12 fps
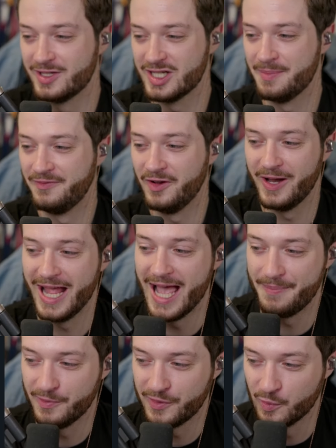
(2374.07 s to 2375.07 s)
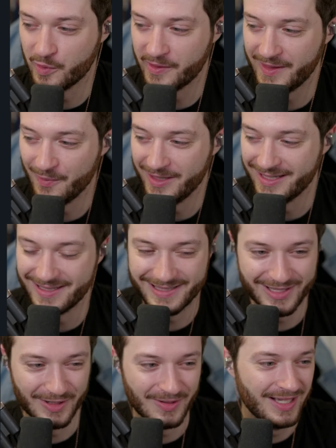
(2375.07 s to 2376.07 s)
job. I'm very happy with the work that we did.
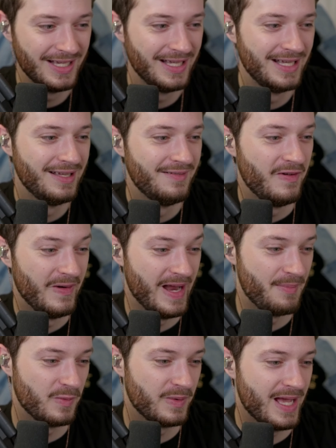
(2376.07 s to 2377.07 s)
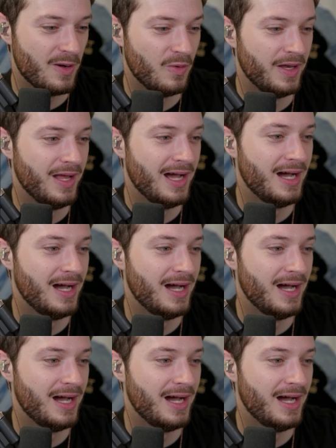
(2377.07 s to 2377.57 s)
So very happy with that one.